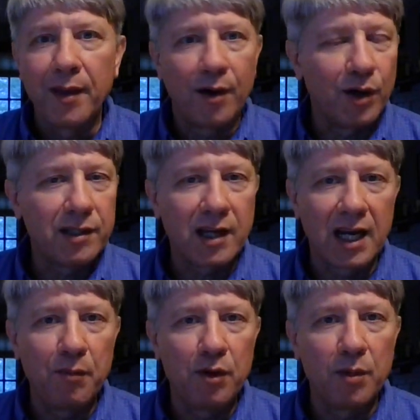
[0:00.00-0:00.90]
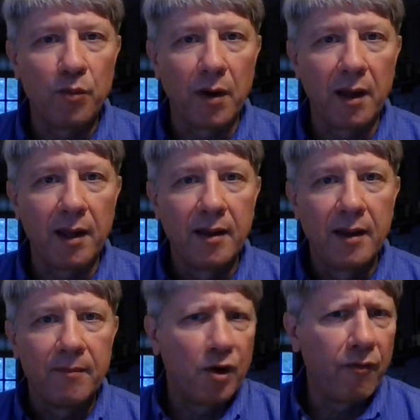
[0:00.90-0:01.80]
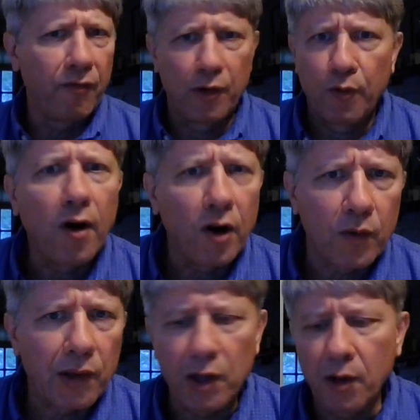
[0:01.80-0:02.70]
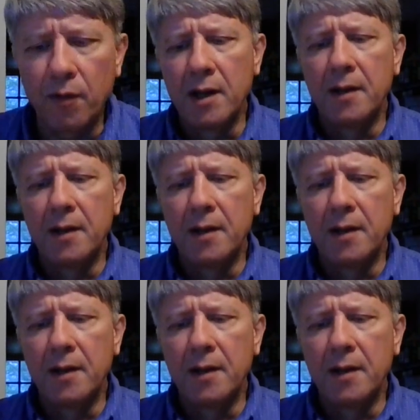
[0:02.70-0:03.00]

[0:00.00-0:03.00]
on time in the morning, go for a walk with you?